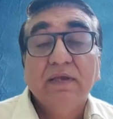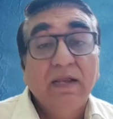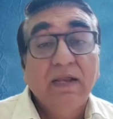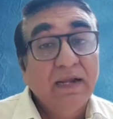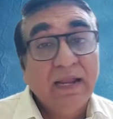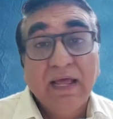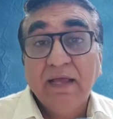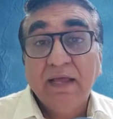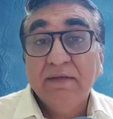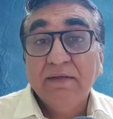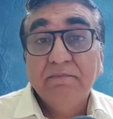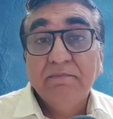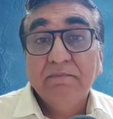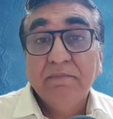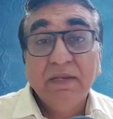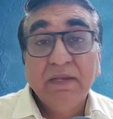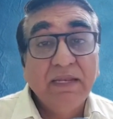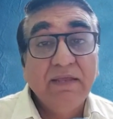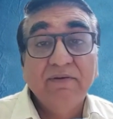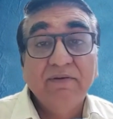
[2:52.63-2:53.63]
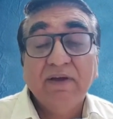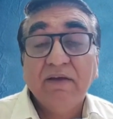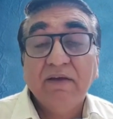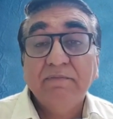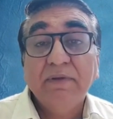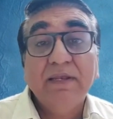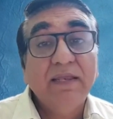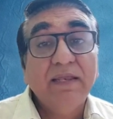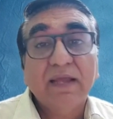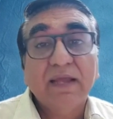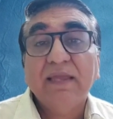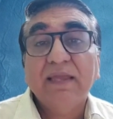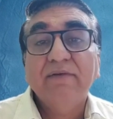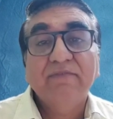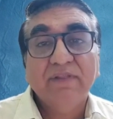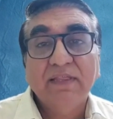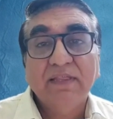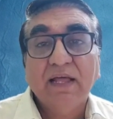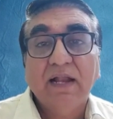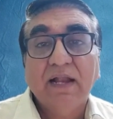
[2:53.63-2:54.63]
And I believe I've been lucky
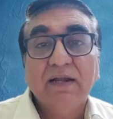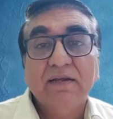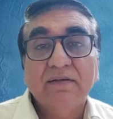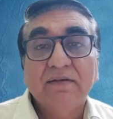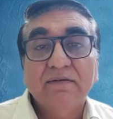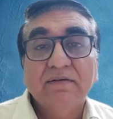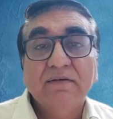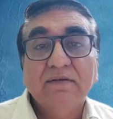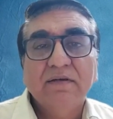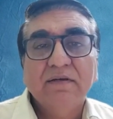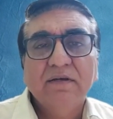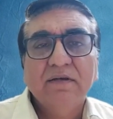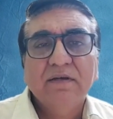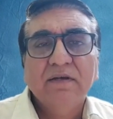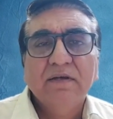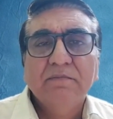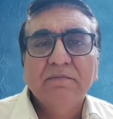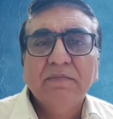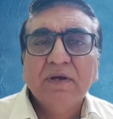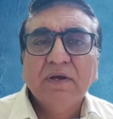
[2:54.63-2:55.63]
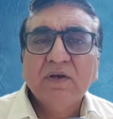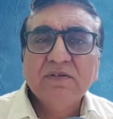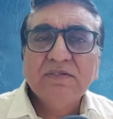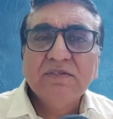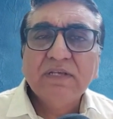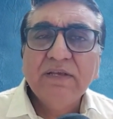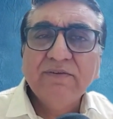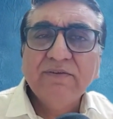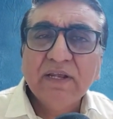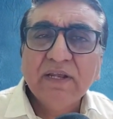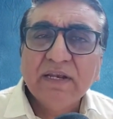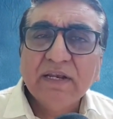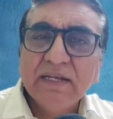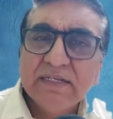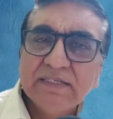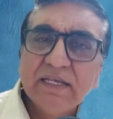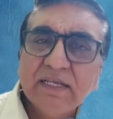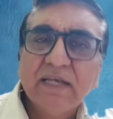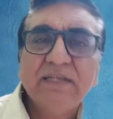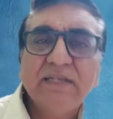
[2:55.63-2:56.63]
with that. Because even the
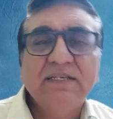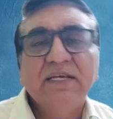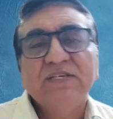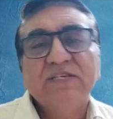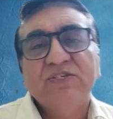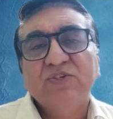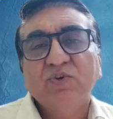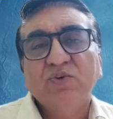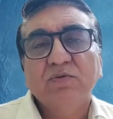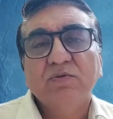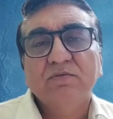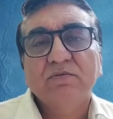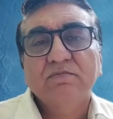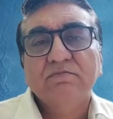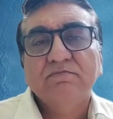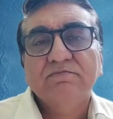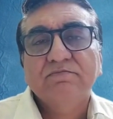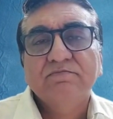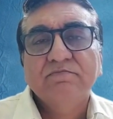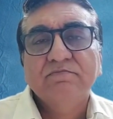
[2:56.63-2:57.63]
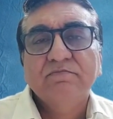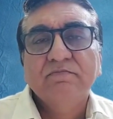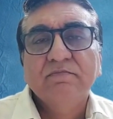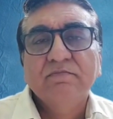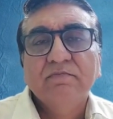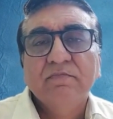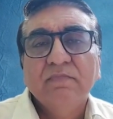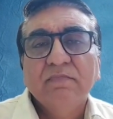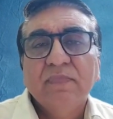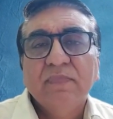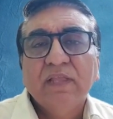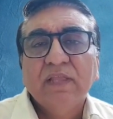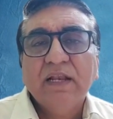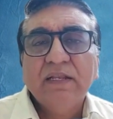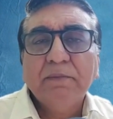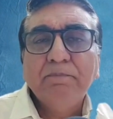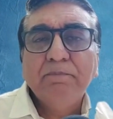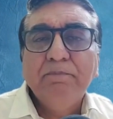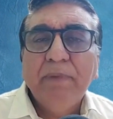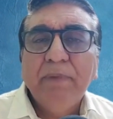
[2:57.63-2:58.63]
research has shown that
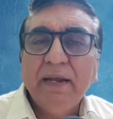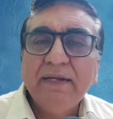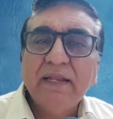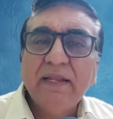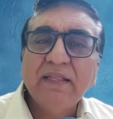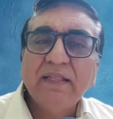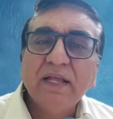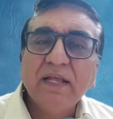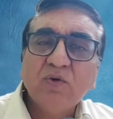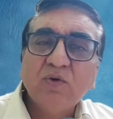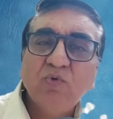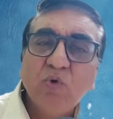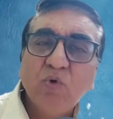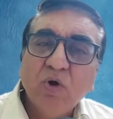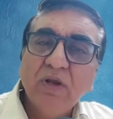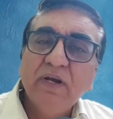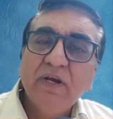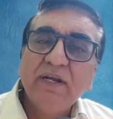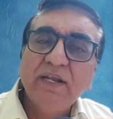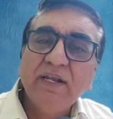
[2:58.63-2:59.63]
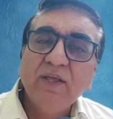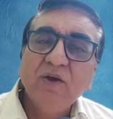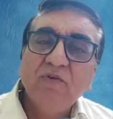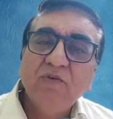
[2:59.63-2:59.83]
the better the quality